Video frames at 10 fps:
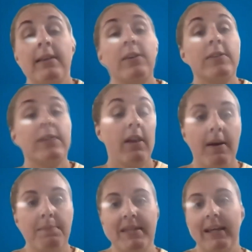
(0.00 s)
there's
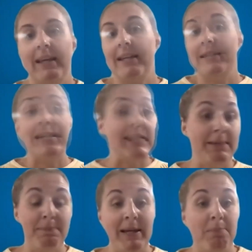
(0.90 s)
clubs that get
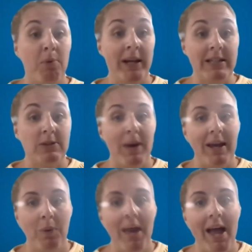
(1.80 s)
DCP points right
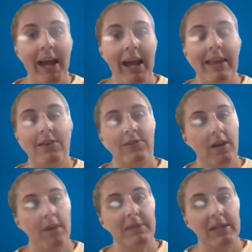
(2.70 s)
away, and there's
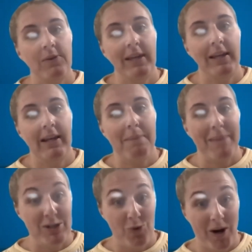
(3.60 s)
clubs who need a
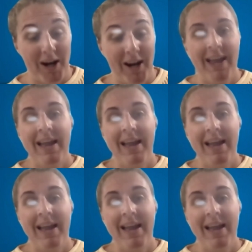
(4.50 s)
mentor.